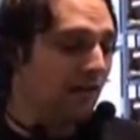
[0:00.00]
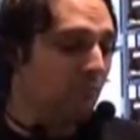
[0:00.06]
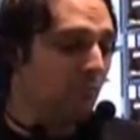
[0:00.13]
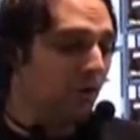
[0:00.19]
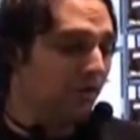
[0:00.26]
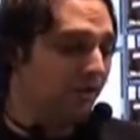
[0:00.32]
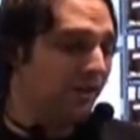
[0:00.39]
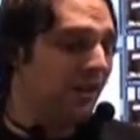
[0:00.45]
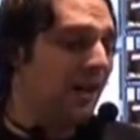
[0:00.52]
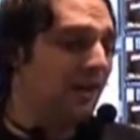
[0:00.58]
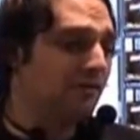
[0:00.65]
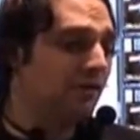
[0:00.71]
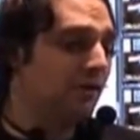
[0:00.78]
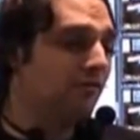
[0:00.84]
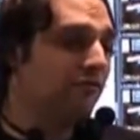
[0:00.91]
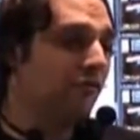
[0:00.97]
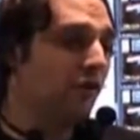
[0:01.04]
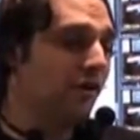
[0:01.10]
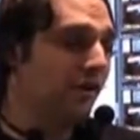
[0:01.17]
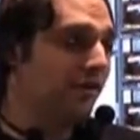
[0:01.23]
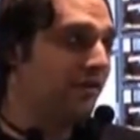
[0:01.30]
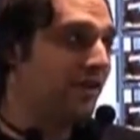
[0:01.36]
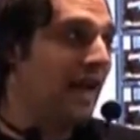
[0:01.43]
more than
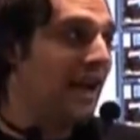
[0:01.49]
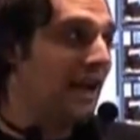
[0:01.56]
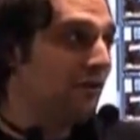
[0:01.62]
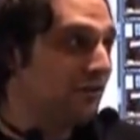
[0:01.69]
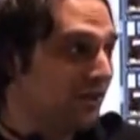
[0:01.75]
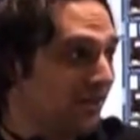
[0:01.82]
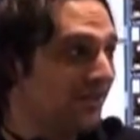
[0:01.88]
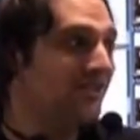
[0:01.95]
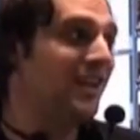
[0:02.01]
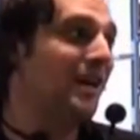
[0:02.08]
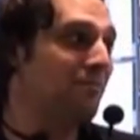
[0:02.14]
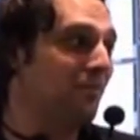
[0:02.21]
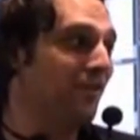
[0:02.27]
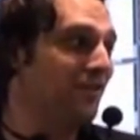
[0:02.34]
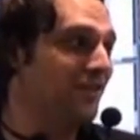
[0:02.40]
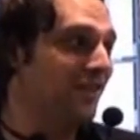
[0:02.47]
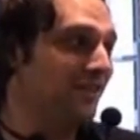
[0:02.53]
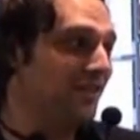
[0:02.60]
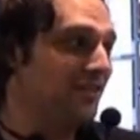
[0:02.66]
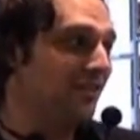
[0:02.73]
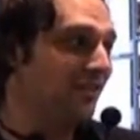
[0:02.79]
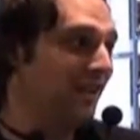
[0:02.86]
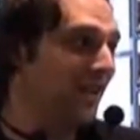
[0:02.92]
140,000 samples in
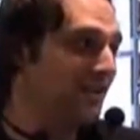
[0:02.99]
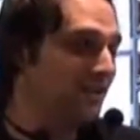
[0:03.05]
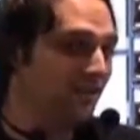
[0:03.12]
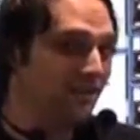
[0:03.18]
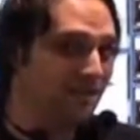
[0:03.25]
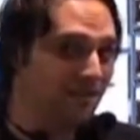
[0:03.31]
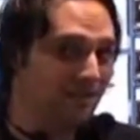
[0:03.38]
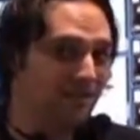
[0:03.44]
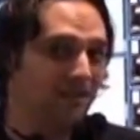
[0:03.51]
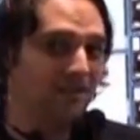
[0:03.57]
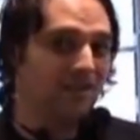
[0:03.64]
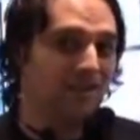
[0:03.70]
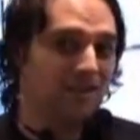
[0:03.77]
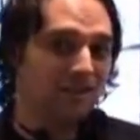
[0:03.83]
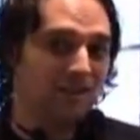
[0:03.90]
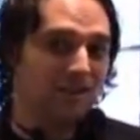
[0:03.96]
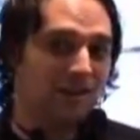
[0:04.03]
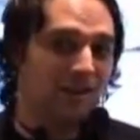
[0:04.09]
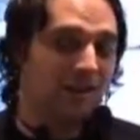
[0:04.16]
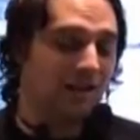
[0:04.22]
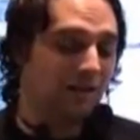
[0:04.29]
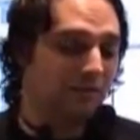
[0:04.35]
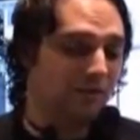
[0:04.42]
this collection,
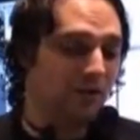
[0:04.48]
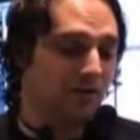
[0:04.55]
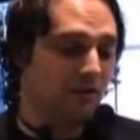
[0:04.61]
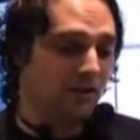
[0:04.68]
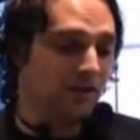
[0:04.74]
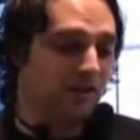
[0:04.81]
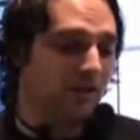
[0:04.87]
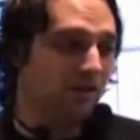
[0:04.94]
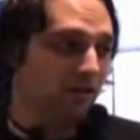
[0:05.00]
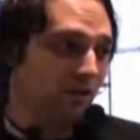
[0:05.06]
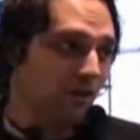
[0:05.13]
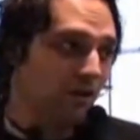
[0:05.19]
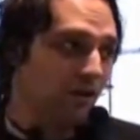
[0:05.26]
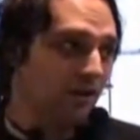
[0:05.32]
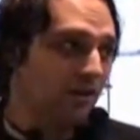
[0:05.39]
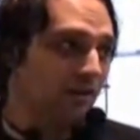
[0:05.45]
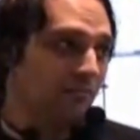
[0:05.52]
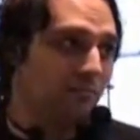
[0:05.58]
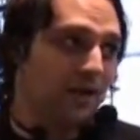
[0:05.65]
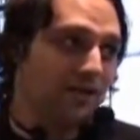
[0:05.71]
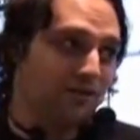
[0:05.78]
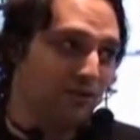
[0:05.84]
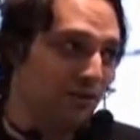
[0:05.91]
recorded in New York in the
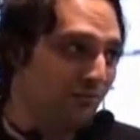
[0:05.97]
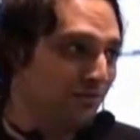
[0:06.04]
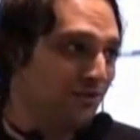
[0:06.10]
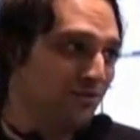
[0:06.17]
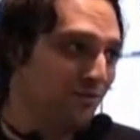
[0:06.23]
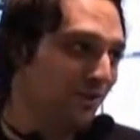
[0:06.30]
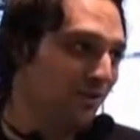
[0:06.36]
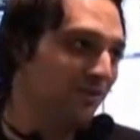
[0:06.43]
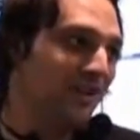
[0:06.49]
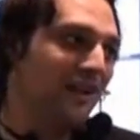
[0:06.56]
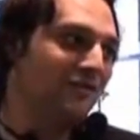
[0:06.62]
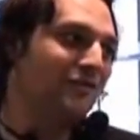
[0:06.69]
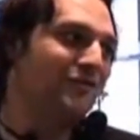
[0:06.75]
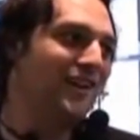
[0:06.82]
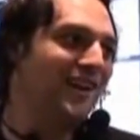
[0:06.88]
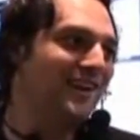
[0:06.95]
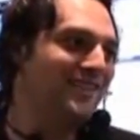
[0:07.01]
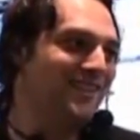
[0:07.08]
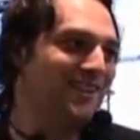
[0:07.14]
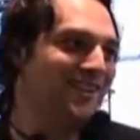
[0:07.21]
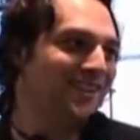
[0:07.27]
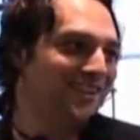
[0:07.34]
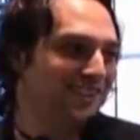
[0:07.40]
best rooms we could ever find
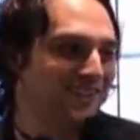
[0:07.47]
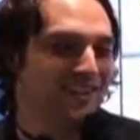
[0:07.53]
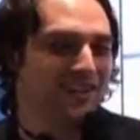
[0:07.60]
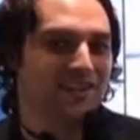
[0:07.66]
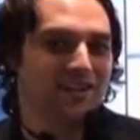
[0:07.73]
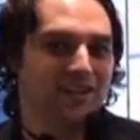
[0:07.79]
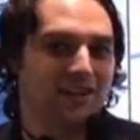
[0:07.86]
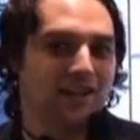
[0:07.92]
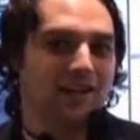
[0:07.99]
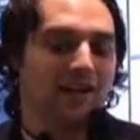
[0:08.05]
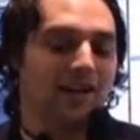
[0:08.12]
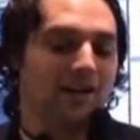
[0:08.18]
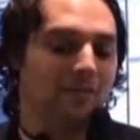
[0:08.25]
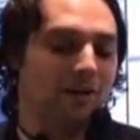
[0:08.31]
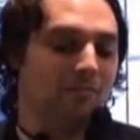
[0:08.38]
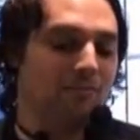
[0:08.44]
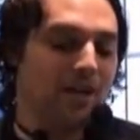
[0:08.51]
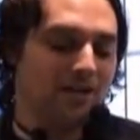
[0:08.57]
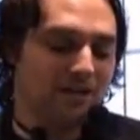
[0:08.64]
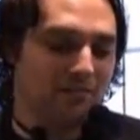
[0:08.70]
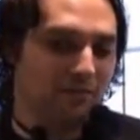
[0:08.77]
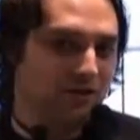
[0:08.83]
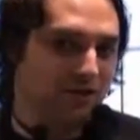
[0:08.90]
there.
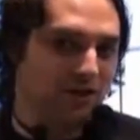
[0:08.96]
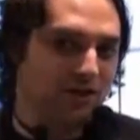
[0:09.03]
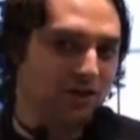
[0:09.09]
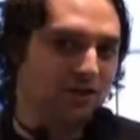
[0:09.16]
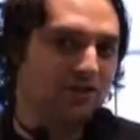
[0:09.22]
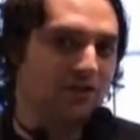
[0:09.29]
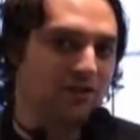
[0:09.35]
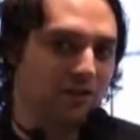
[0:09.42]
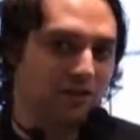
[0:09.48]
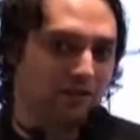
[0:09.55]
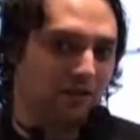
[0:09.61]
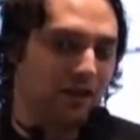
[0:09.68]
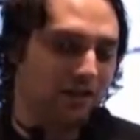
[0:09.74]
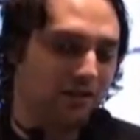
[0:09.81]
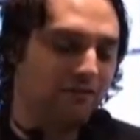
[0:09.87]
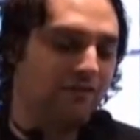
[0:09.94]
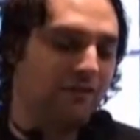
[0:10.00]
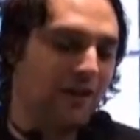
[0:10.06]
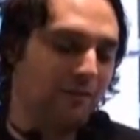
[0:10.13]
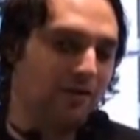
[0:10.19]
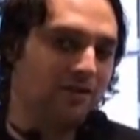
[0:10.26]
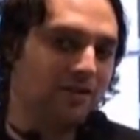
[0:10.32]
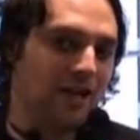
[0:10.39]
Amazing musicians. You can look at the
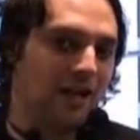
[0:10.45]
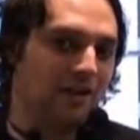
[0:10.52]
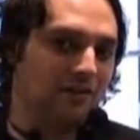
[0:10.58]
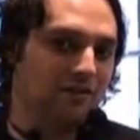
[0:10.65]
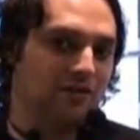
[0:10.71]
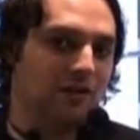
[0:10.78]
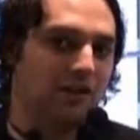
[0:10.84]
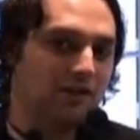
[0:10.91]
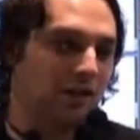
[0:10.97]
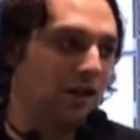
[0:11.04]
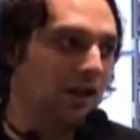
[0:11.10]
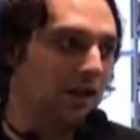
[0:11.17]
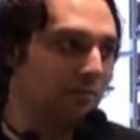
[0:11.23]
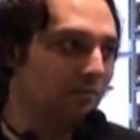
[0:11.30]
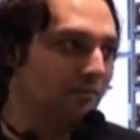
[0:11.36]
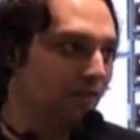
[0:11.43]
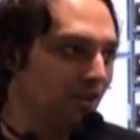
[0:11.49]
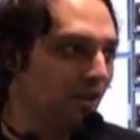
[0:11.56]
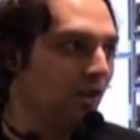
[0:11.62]
fablesounds.com